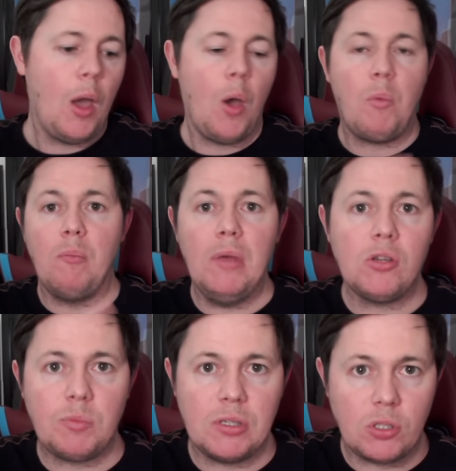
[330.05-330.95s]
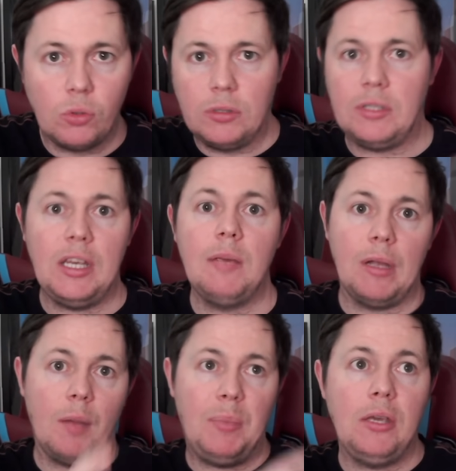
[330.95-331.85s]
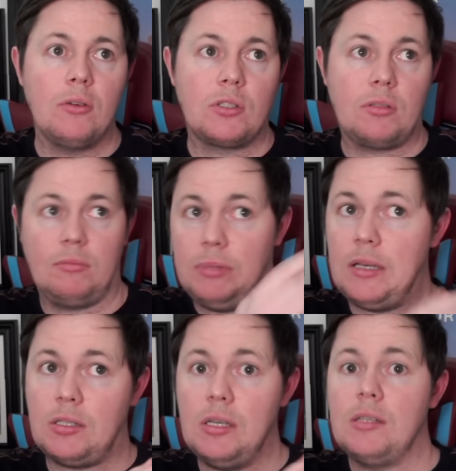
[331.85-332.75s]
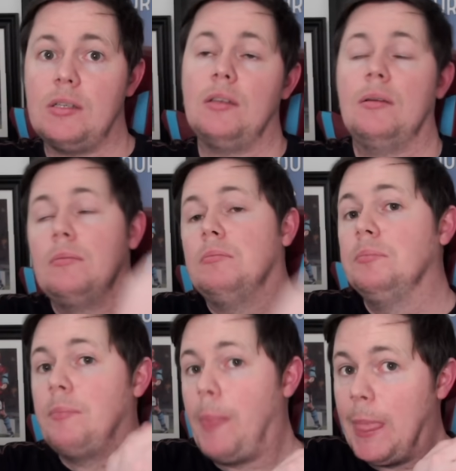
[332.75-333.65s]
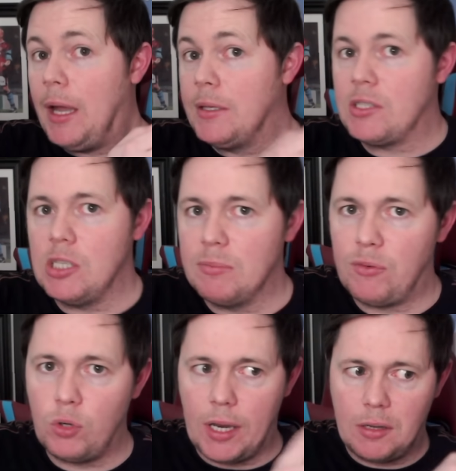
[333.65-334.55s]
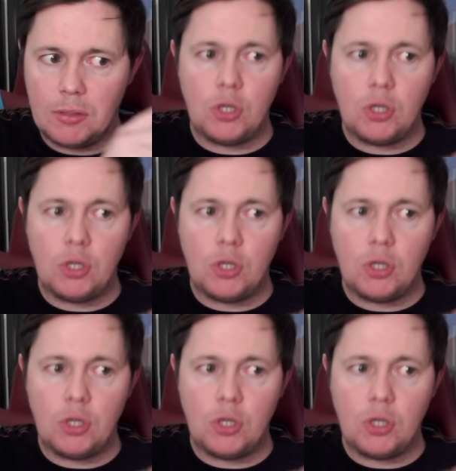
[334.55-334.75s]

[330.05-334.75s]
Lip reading: but Middlesbrough's the only team that appears last season and the season before that.